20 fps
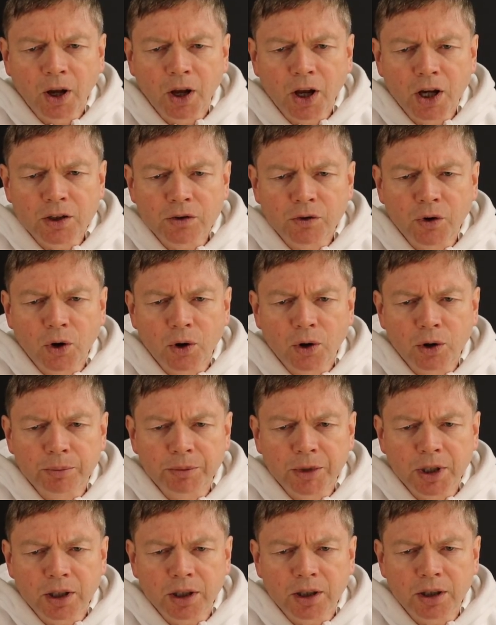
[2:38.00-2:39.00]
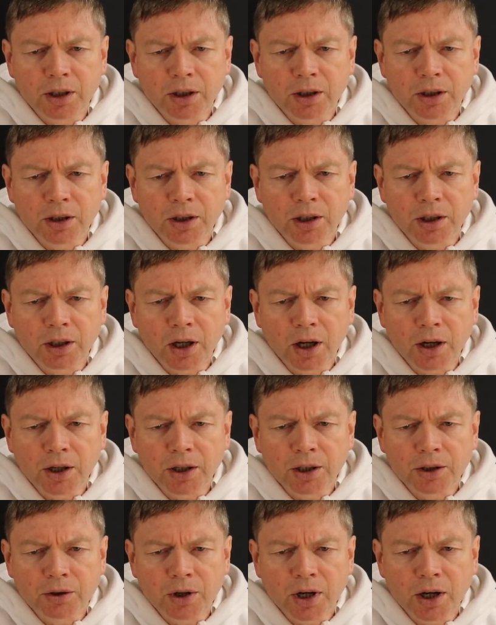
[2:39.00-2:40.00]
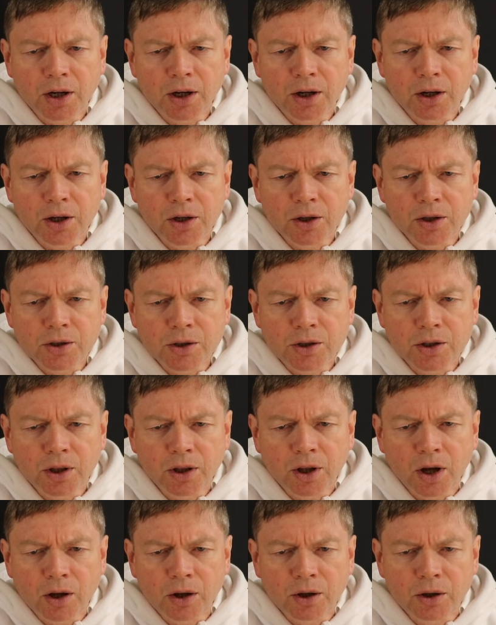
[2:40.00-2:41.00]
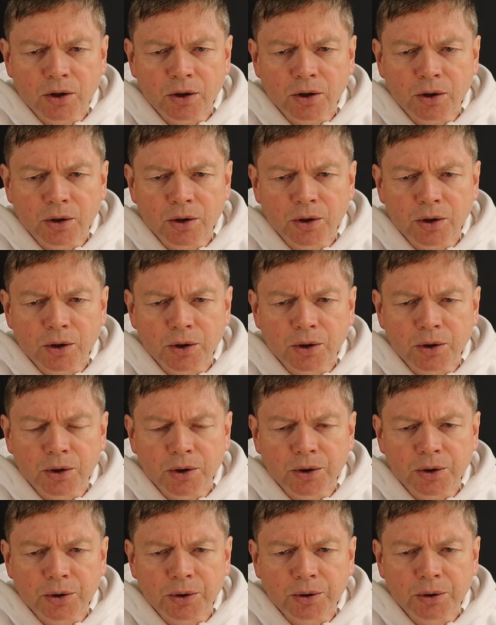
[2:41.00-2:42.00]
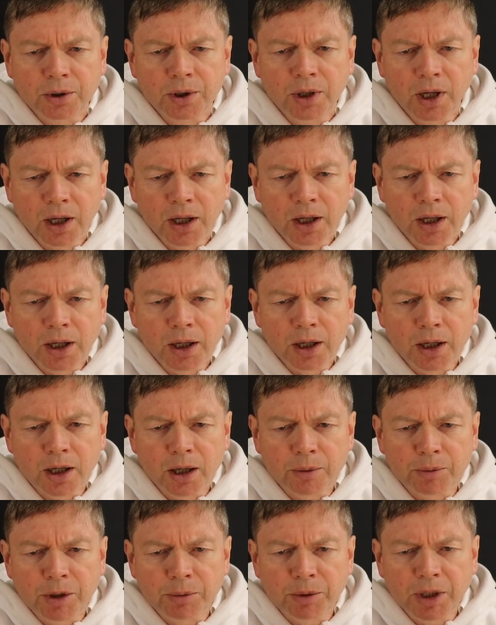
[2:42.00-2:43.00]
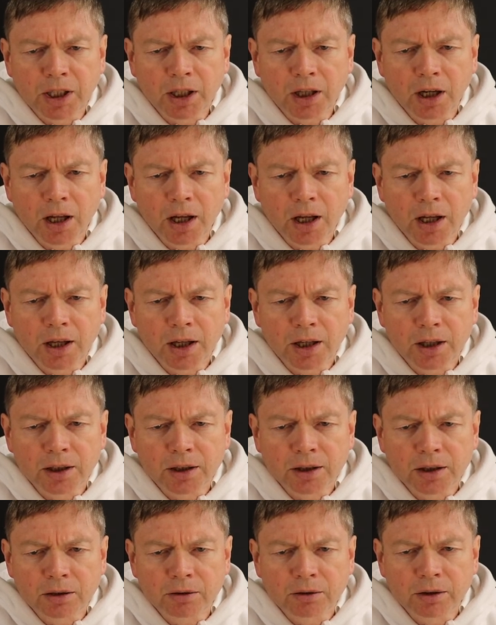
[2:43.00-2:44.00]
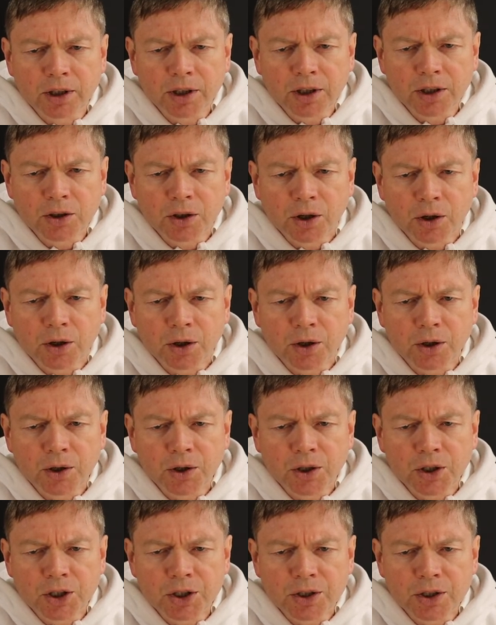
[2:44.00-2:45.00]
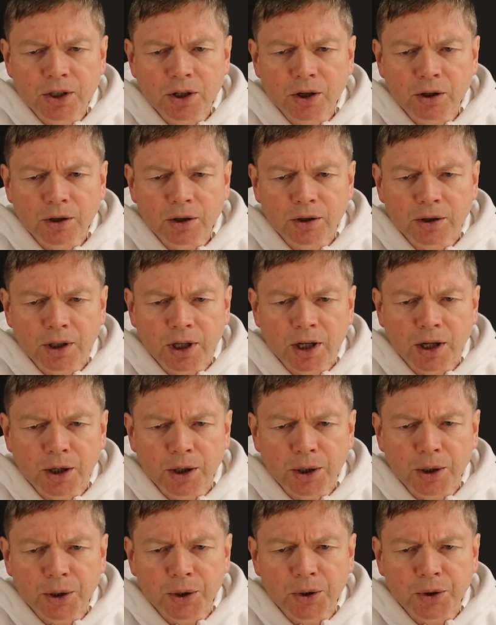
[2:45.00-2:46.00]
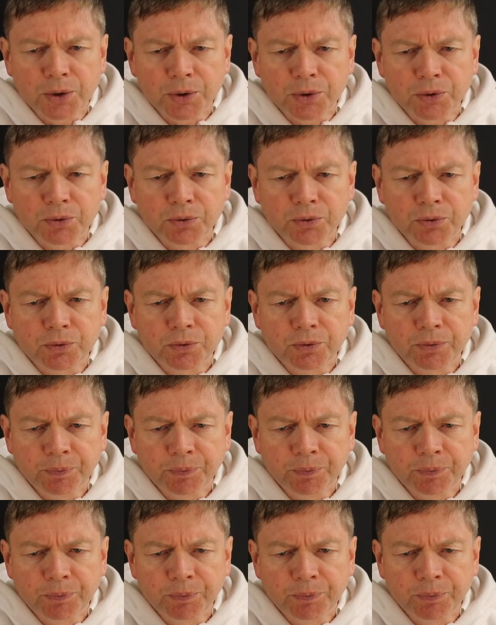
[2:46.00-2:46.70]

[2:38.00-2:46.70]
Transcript: As for me, I trust in the Lord. Let me be glad and rejoice in your love.